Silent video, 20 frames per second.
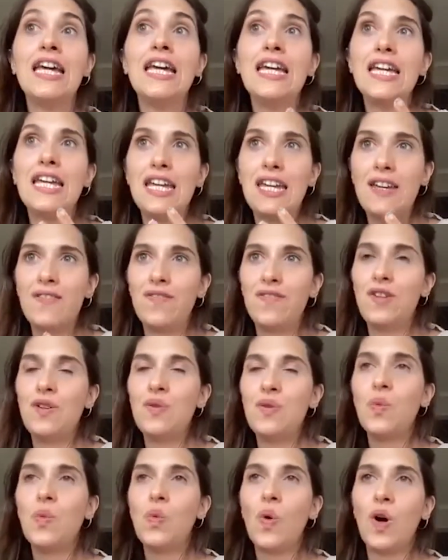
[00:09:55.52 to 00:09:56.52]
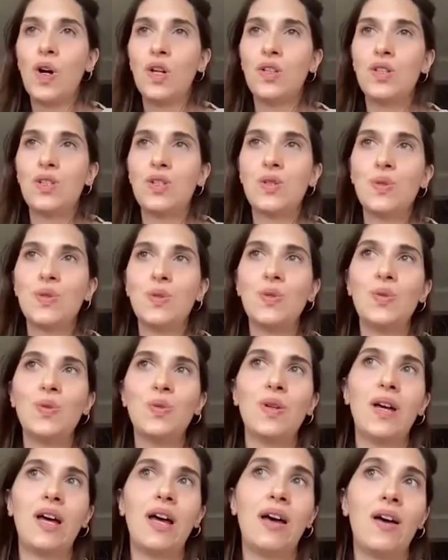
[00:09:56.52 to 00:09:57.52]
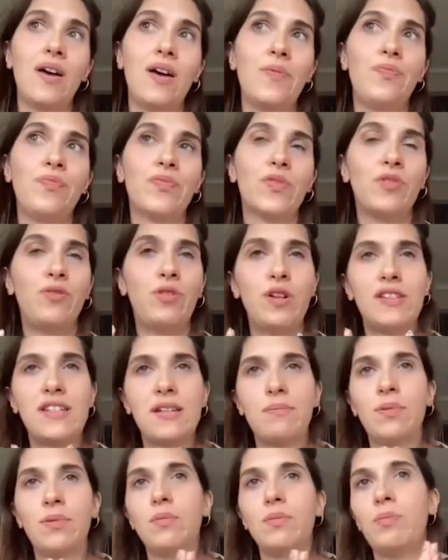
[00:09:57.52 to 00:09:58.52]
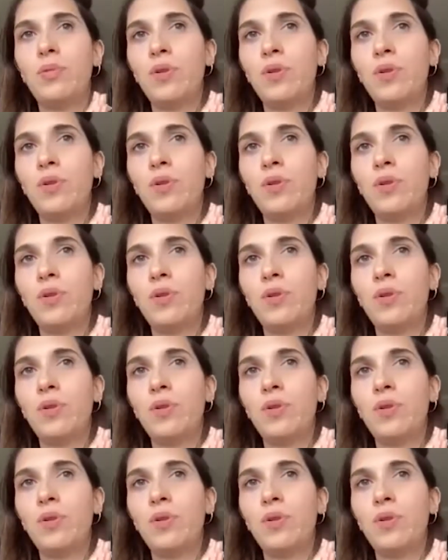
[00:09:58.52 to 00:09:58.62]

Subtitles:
If you want to, for example,